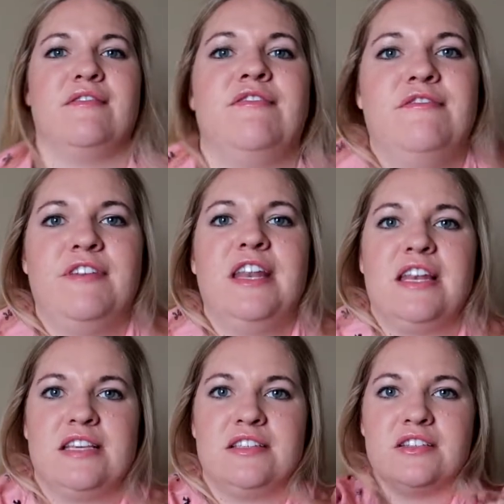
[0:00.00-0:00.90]

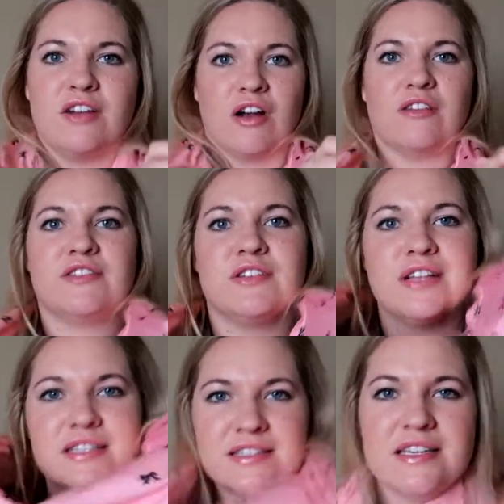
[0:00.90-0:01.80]
infinity scarf. So
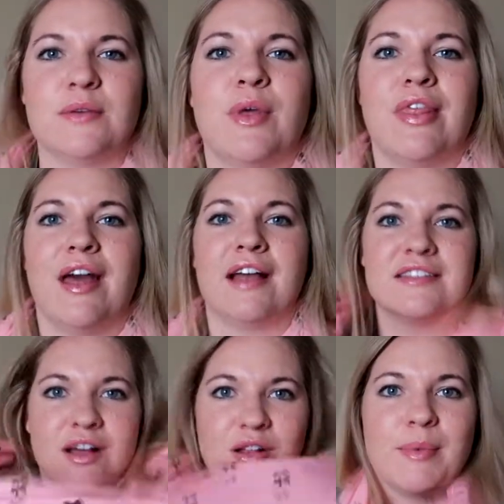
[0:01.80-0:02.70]
let's see what
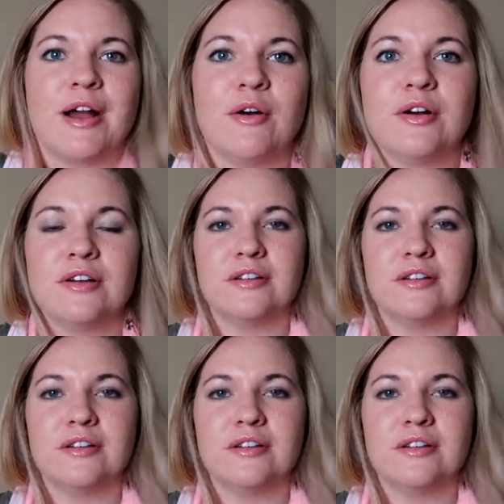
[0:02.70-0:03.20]
that's all about.